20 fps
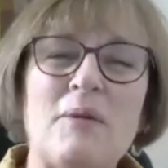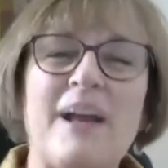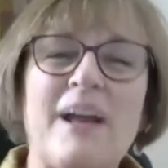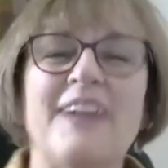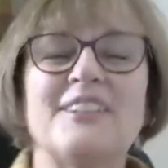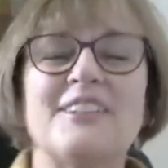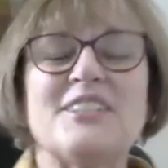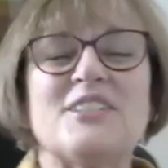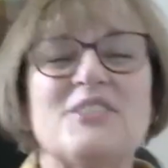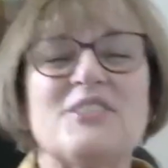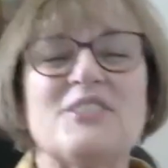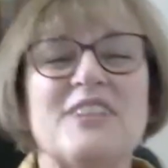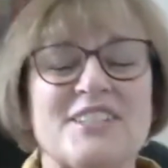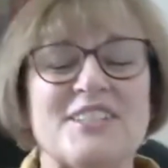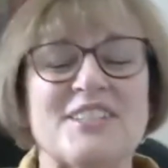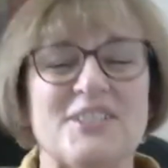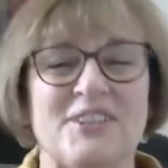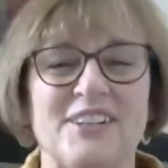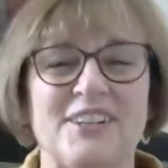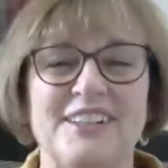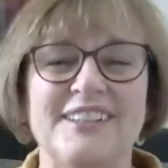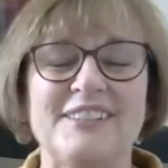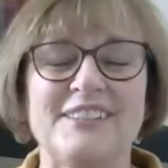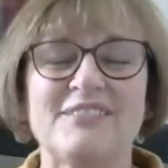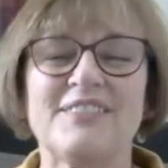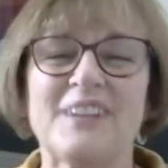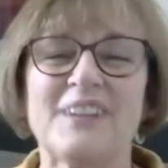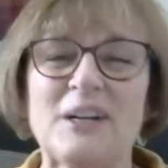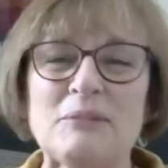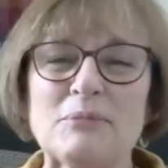well, how did you get started in
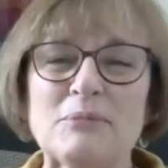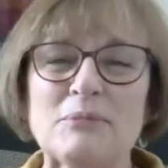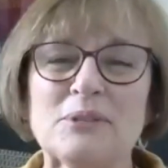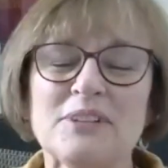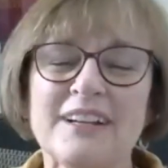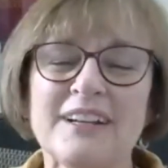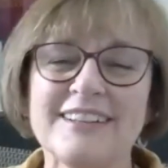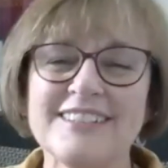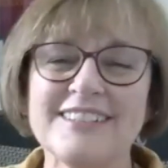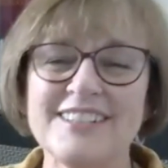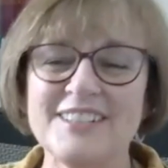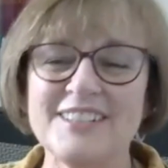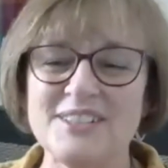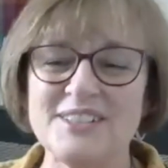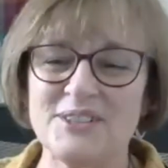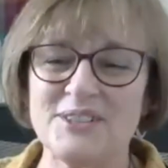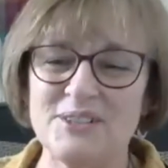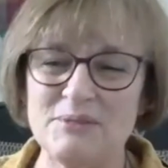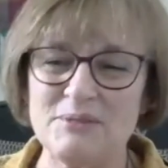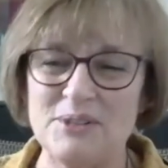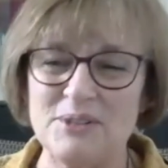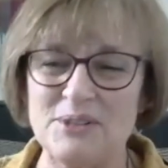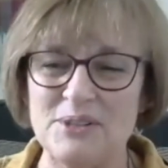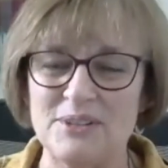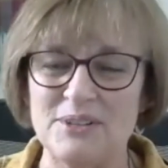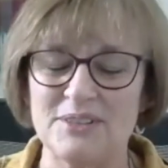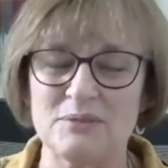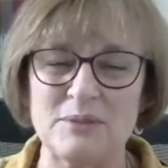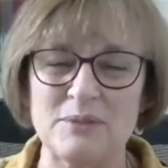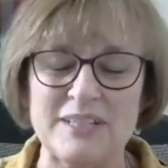fiber? How did you get started with all
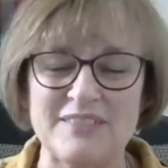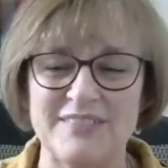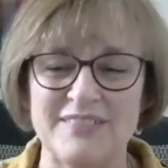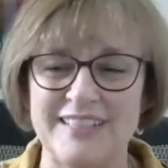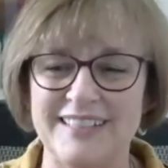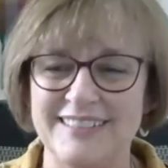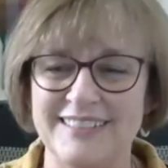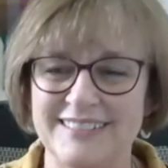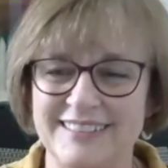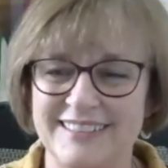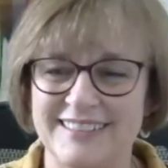the weaving?